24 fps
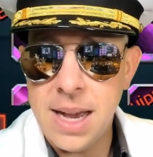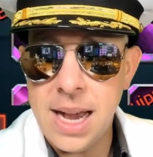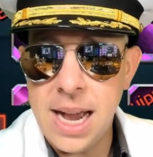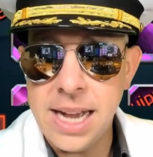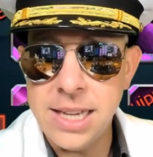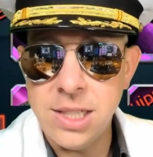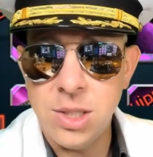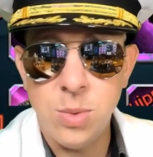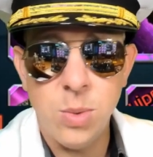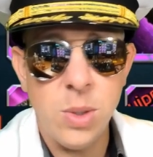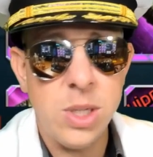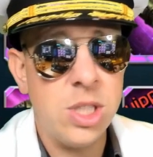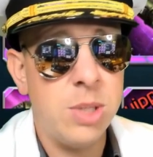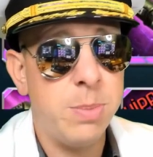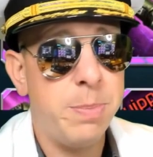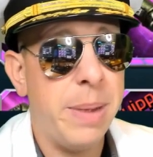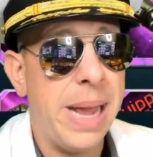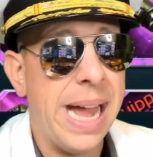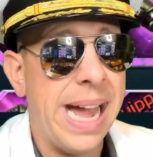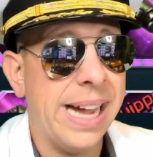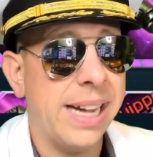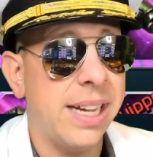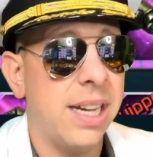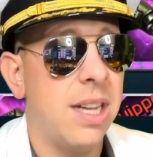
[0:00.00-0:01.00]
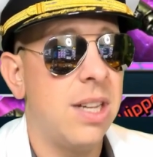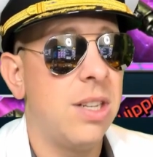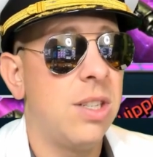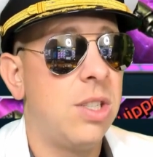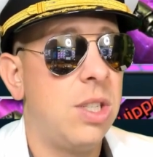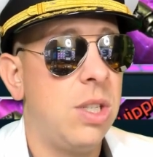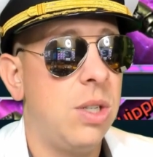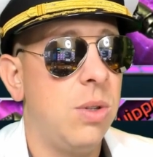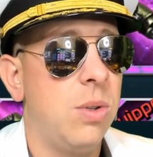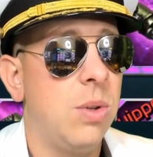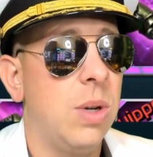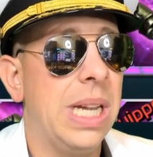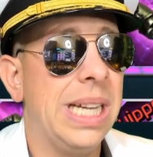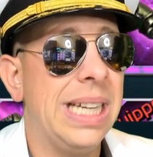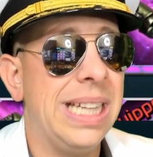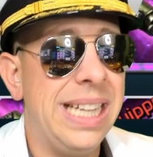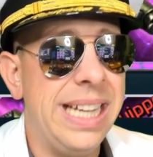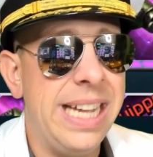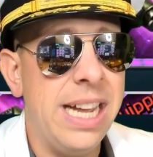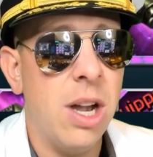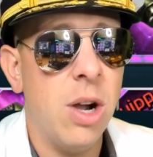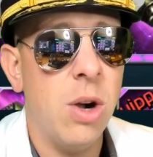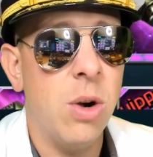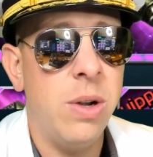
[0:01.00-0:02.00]
I switched back to
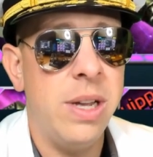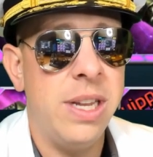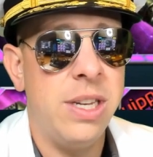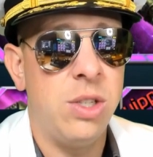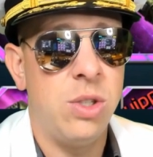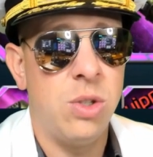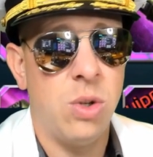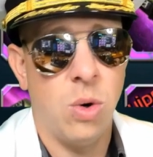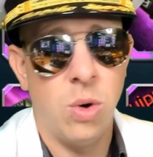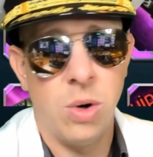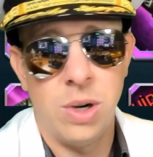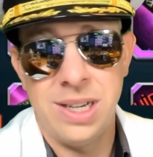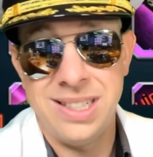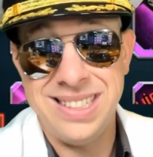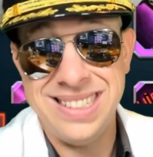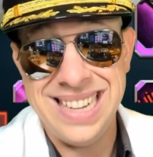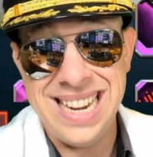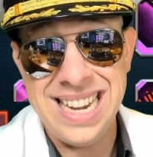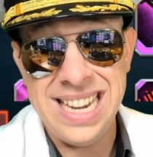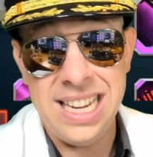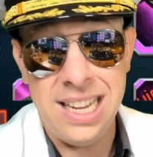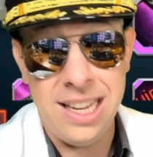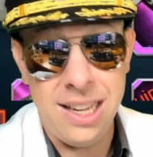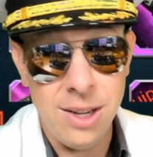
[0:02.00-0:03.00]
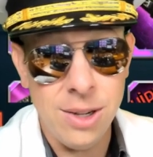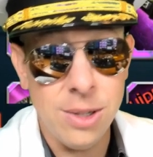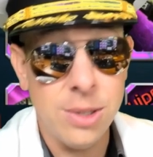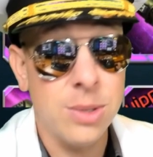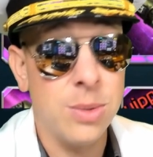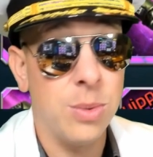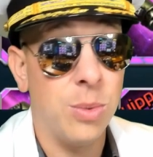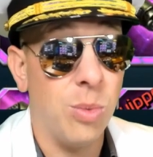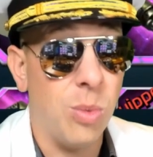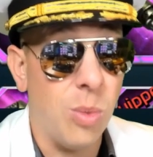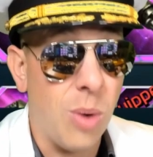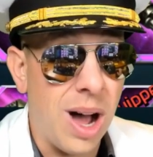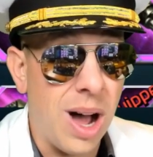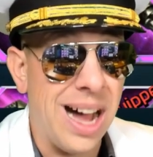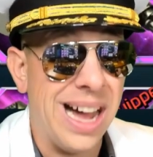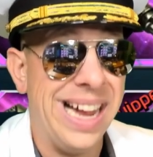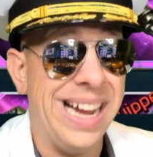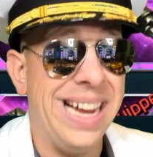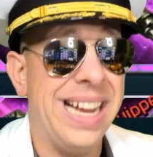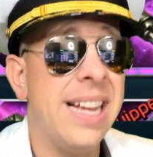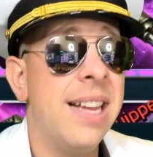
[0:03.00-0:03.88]
Leo and Taurus. And here's why.